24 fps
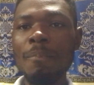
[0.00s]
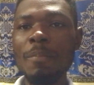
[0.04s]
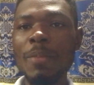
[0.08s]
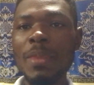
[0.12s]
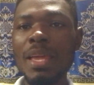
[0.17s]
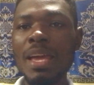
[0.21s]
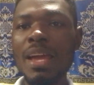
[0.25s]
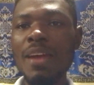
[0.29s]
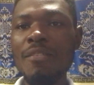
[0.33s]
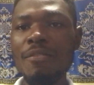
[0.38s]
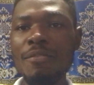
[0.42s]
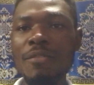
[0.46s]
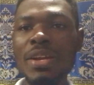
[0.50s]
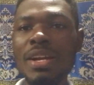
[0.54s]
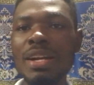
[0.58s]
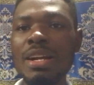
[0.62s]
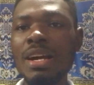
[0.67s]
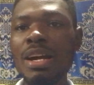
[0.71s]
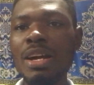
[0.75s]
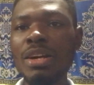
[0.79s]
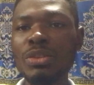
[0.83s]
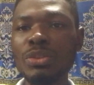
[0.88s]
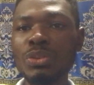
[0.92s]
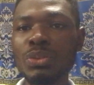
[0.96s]
every
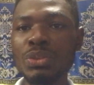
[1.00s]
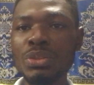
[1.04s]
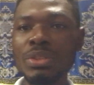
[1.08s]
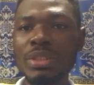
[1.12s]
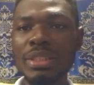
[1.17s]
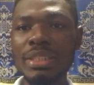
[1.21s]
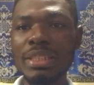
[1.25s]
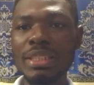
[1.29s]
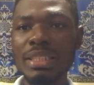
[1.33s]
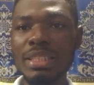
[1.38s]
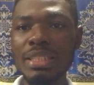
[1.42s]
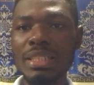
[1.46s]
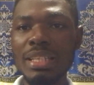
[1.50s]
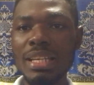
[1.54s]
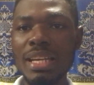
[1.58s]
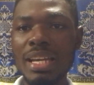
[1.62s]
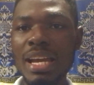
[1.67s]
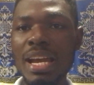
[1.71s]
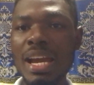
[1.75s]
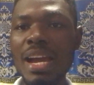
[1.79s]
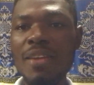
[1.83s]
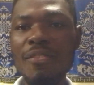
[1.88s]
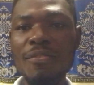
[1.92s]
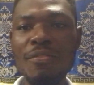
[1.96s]
country,
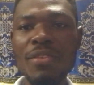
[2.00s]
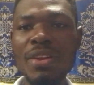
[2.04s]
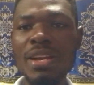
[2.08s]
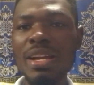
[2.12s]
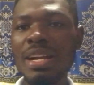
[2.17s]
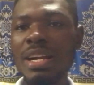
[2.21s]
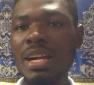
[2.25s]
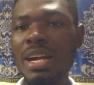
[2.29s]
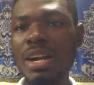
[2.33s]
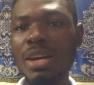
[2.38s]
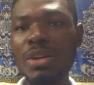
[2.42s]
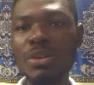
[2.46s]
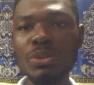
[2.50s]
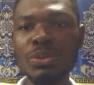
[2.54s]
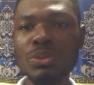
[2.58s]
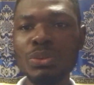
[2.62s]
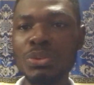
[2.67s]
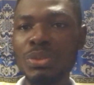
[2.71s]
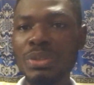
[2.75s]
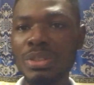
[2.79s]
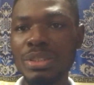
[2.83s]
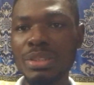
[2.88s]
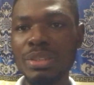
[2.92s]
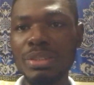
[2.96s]
every
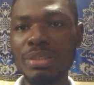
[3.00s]
country